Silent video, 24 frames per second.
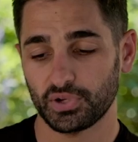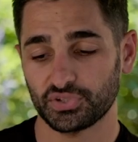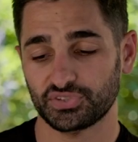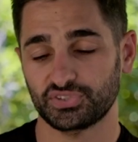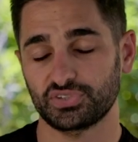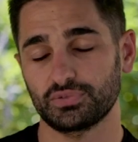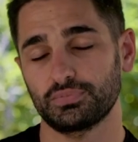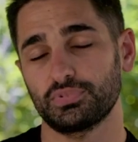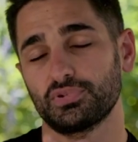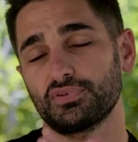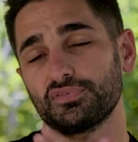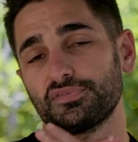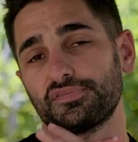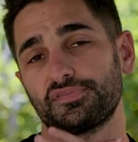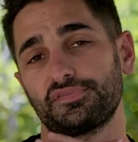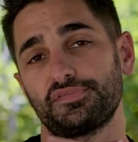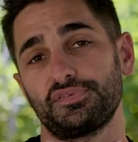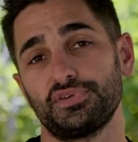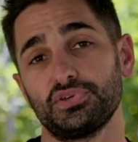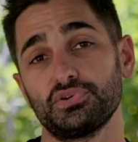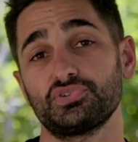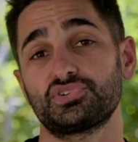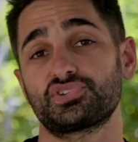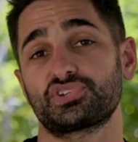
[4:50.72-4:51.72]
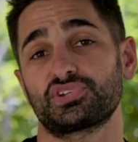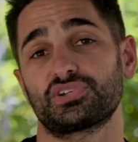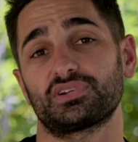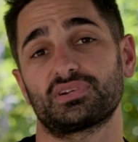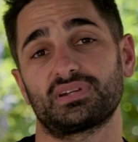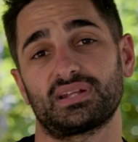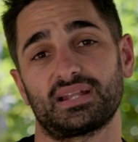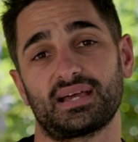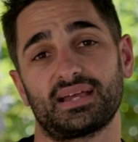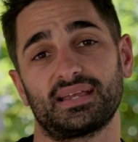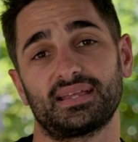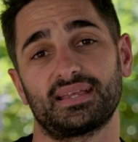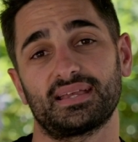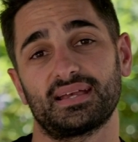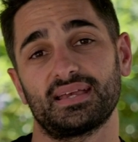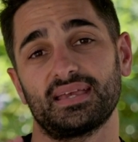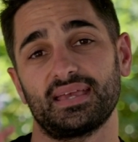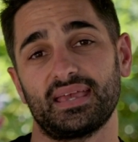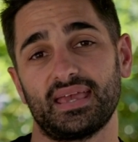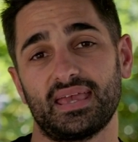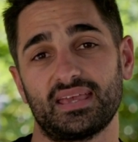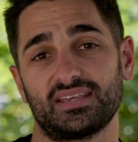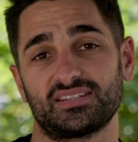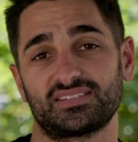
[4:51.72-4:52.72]
possible future Leica
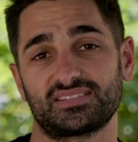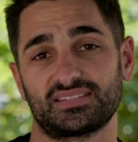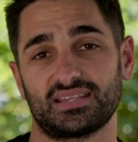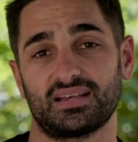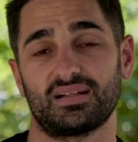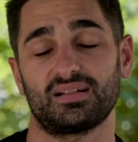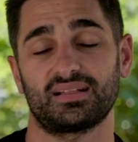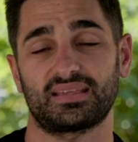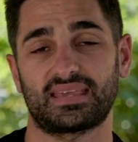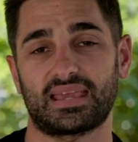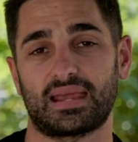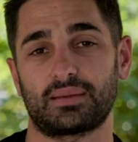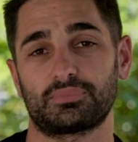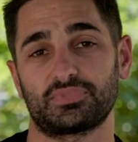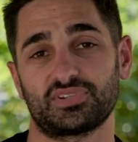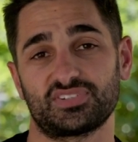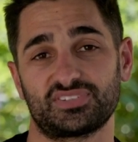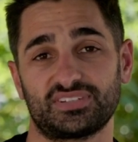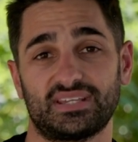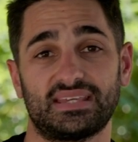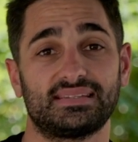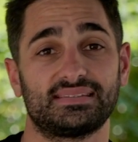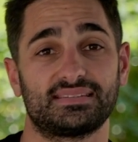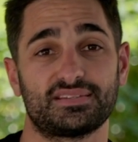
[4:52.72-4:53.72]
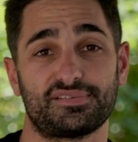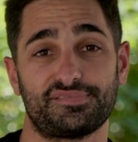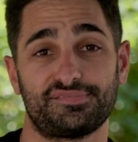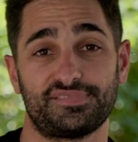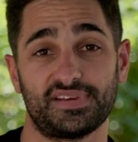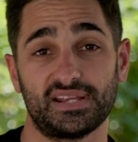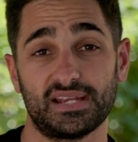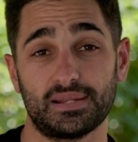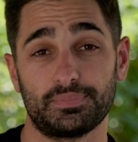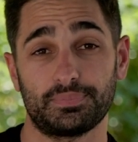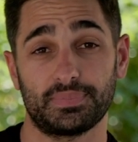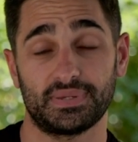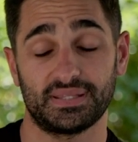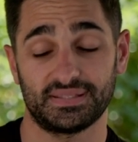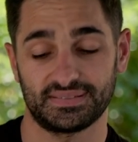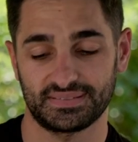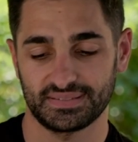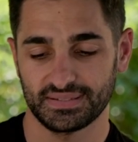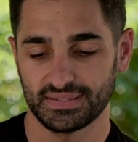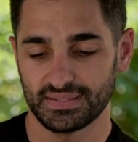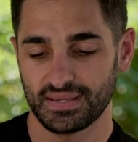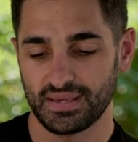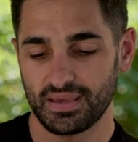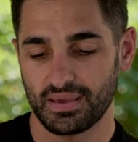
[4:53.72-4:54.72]
SL cameras in development.
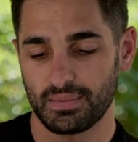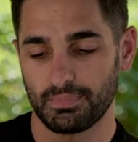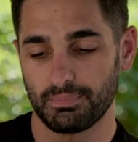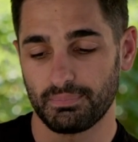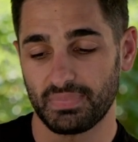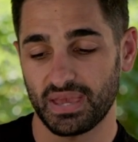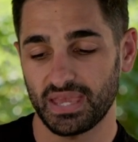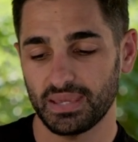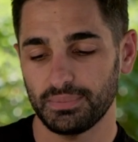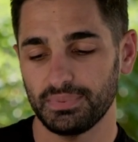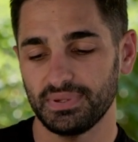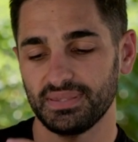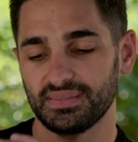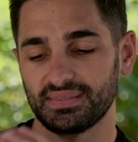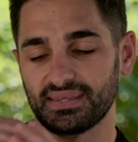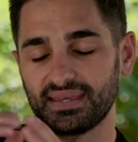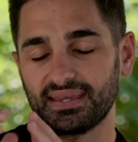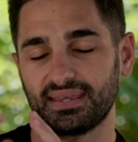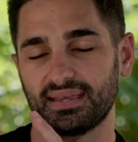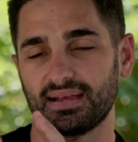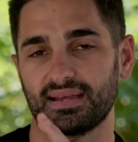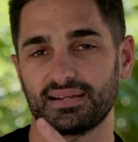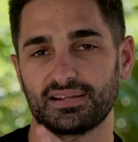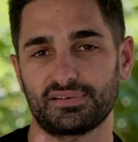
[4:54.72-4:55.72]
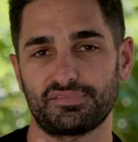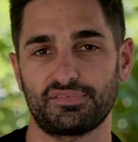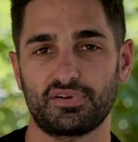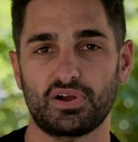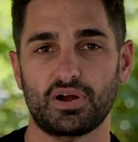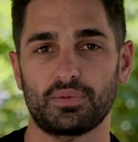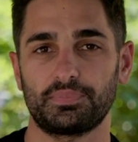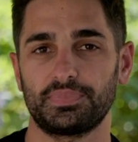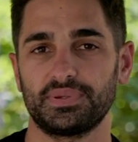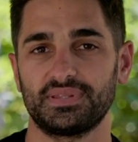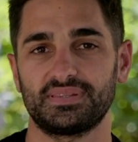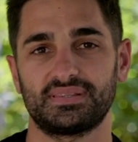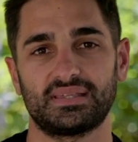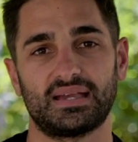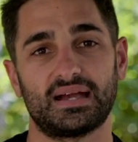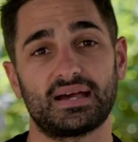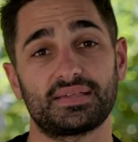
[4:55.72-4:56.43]
Maybe they kind of copy the